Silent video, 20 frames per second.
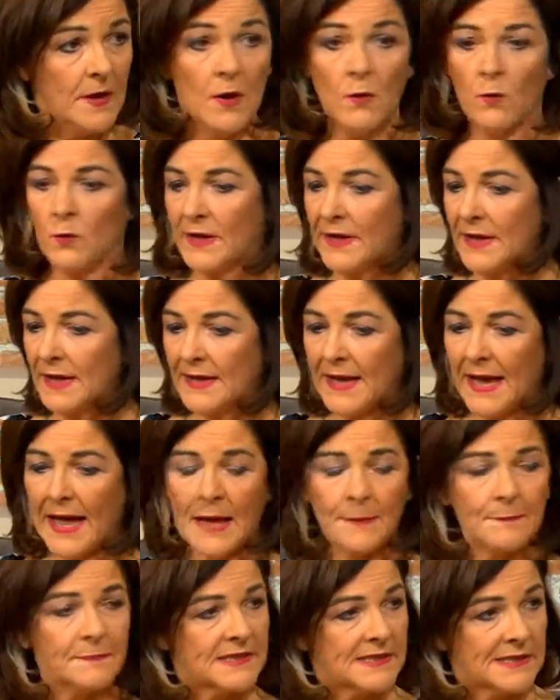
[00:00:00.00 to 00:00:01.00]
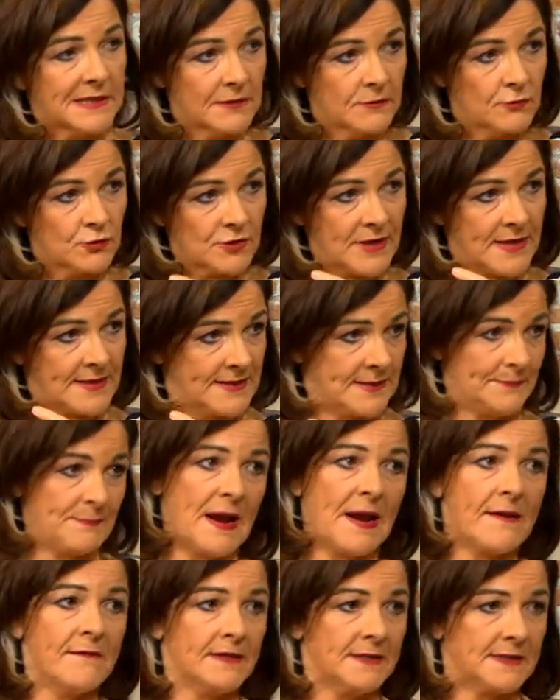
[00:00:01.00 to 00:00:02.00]
We need absolute
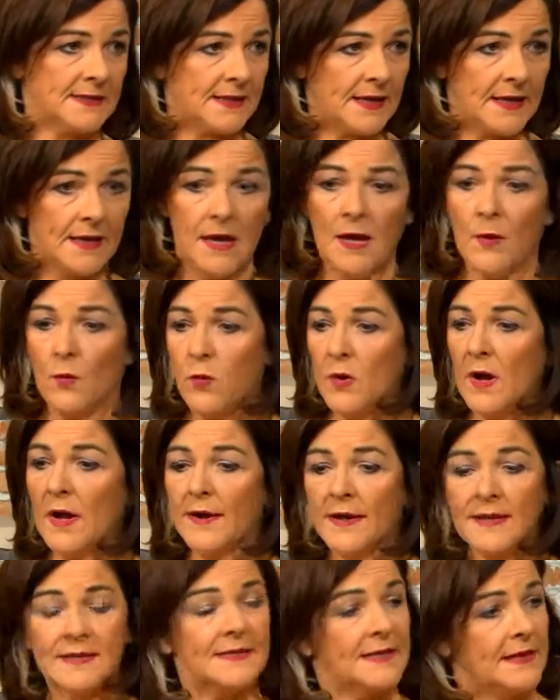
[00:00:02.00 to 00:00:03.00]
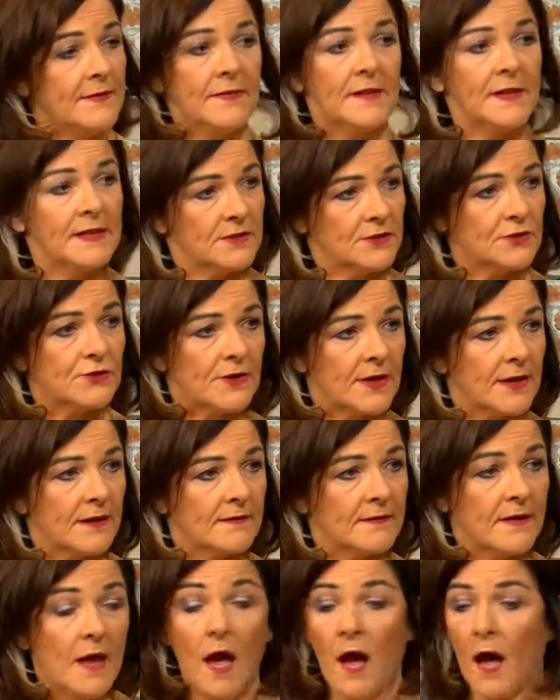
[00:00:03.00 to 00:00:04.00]
transparency. What is in these
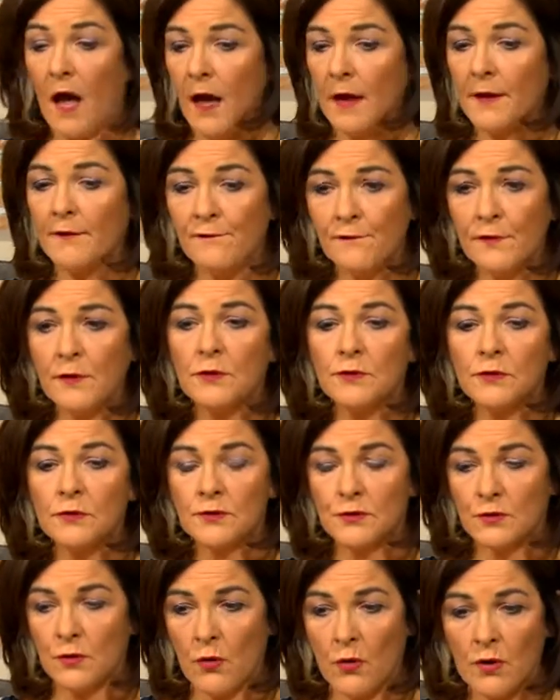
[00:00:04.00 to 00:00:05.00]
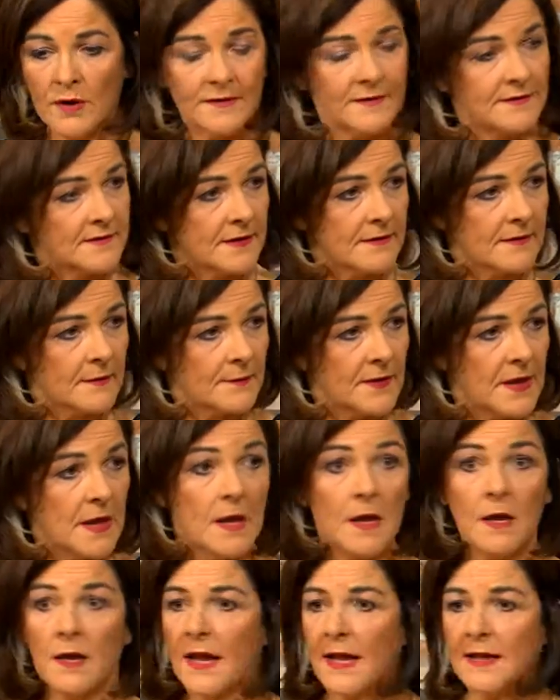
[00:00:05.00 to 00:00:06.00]
drinks? High fructose corn syrup.
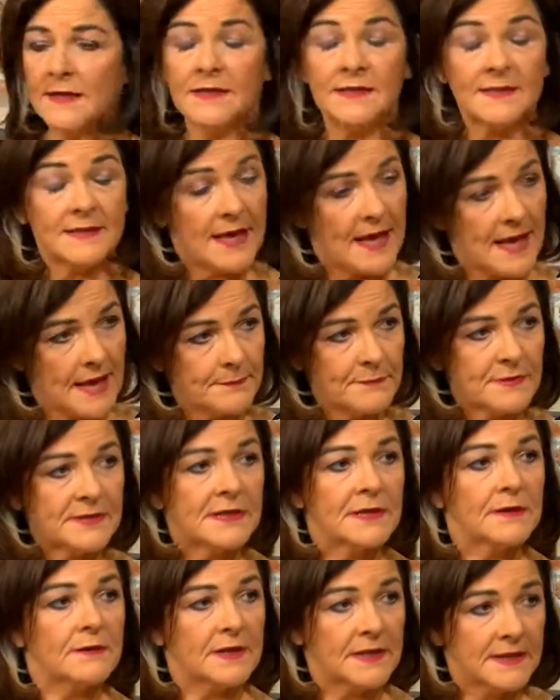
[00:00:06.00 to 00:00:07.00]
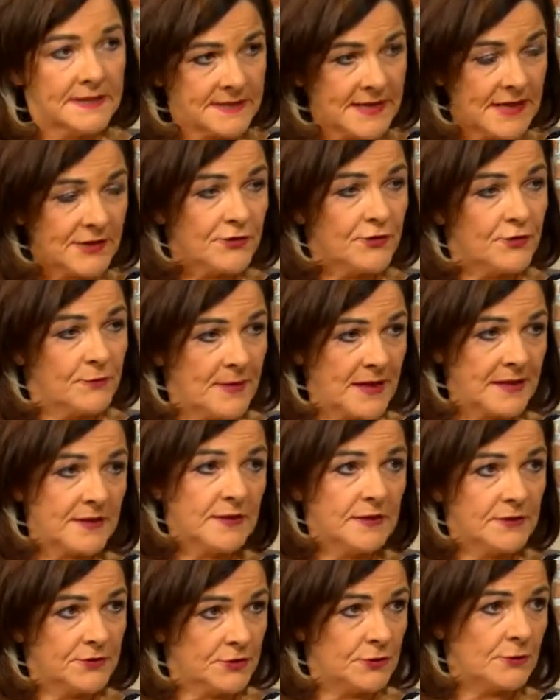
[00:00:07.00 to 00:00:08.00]
It is absolutely
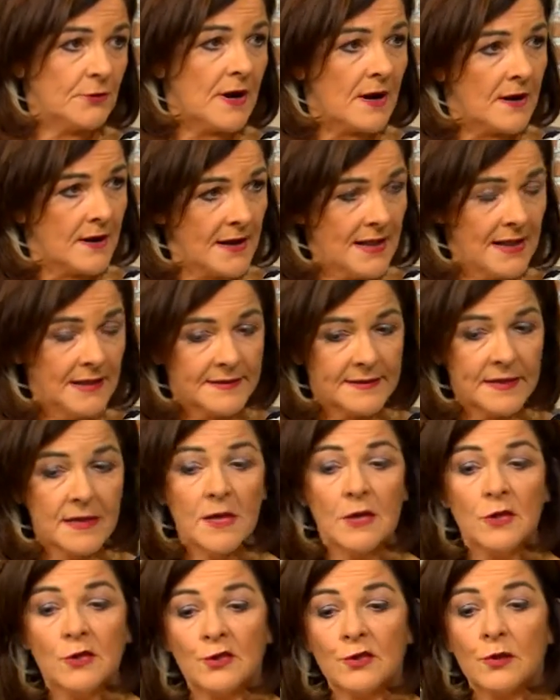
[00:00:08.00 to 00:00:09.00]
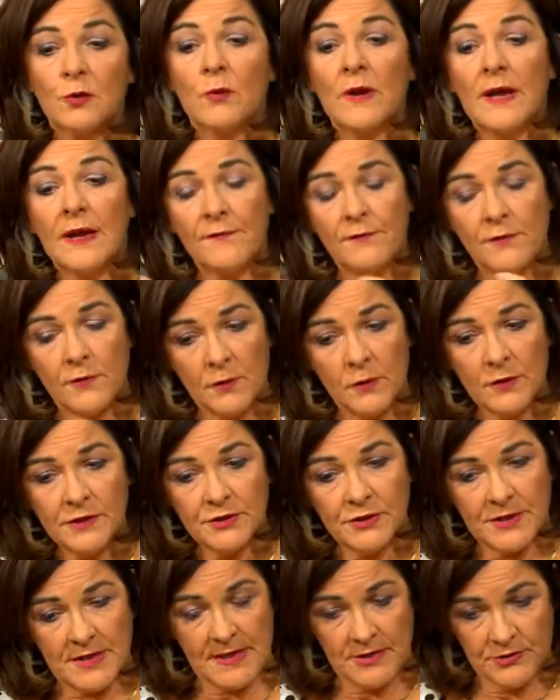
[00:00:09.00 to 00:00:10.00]
detrimental to our health. So if we're going
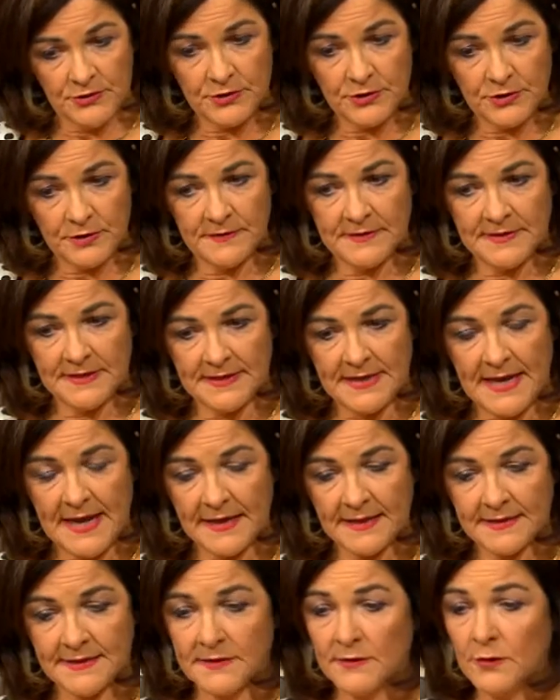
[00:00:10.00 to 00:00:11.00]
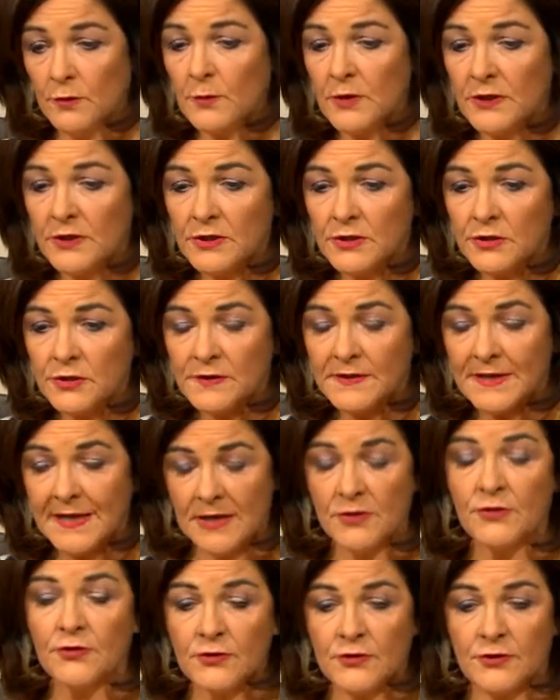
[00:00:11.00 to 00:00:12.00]
to introduce the tax, there's no point in just
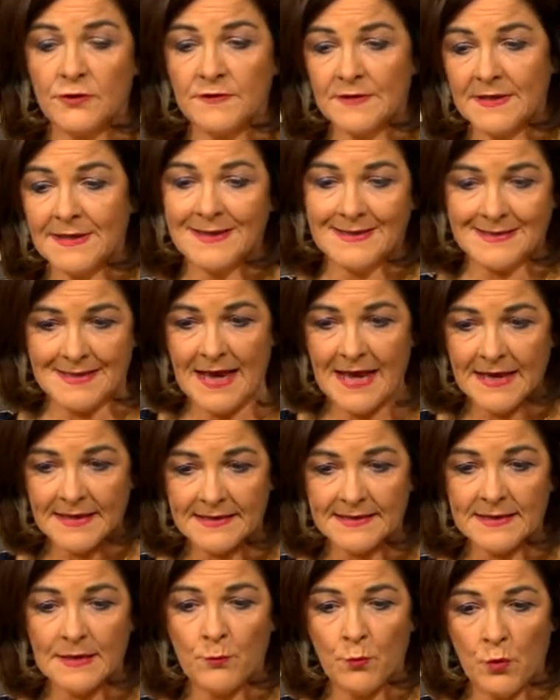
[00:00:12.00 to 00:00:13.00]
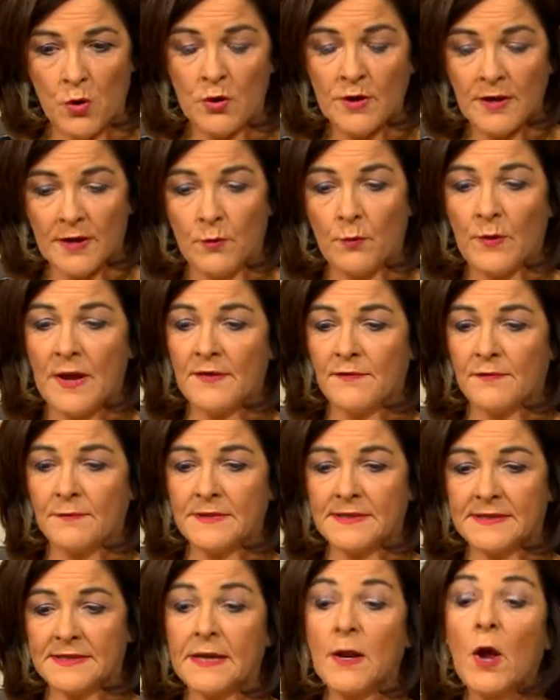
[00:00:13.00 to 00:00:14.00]
introducing a tax and walking away from
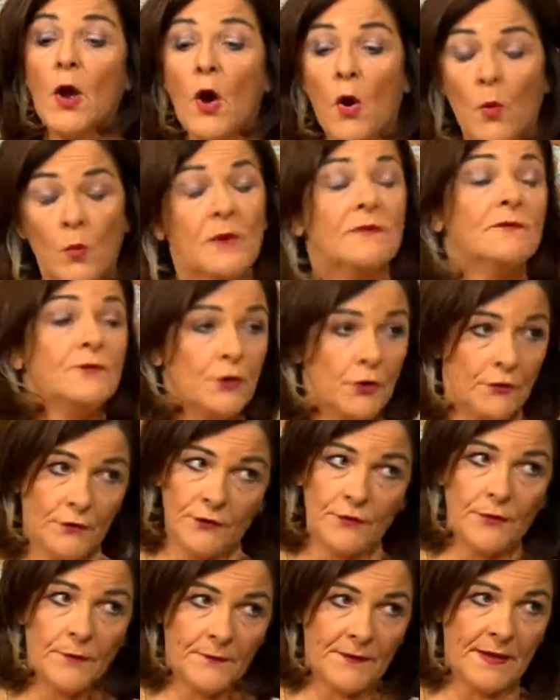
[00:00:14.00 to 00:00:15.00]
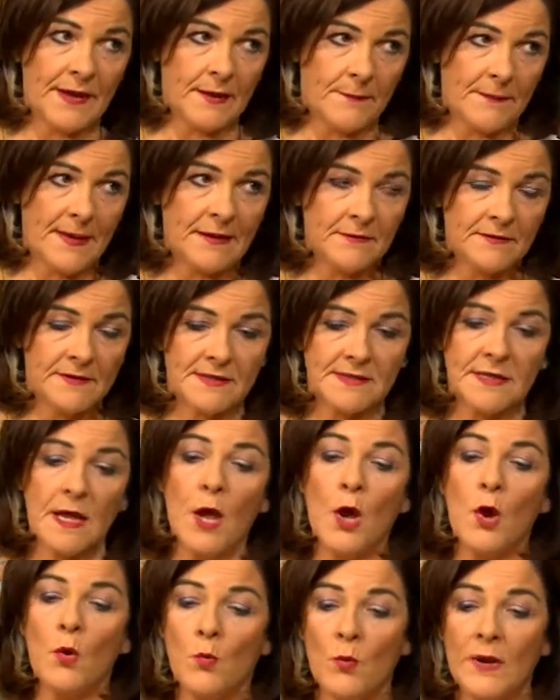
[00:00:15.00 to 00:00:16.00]
it saying, we've done something about this.
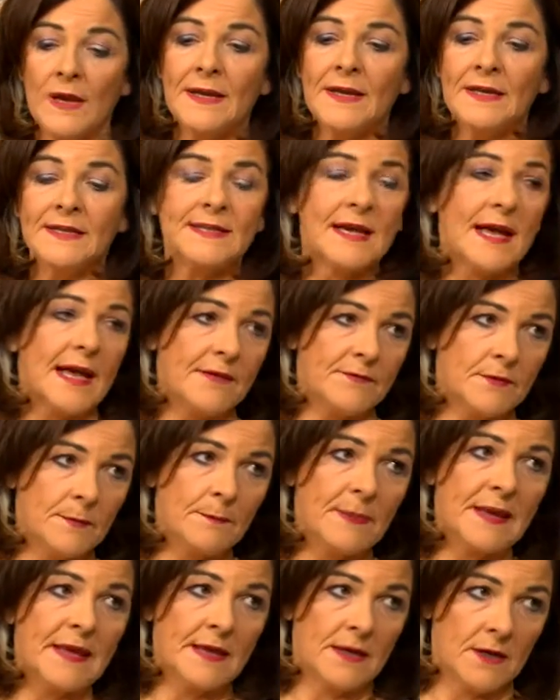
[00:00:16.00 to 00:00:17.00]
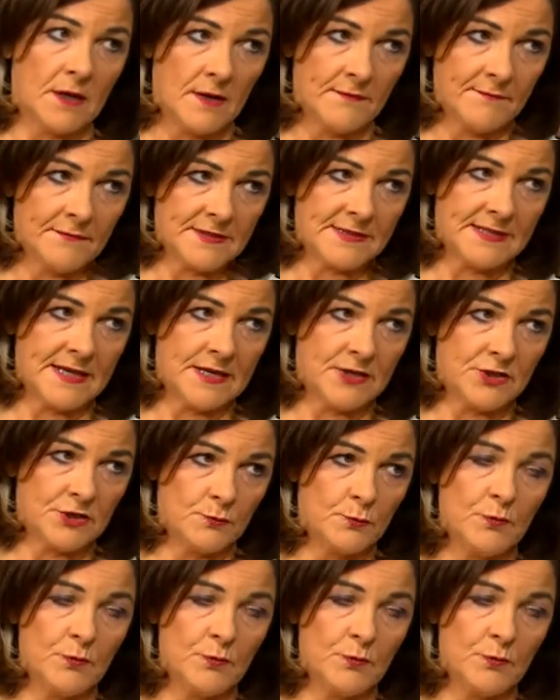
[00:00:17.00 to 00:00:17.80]
We need to have a big conversation.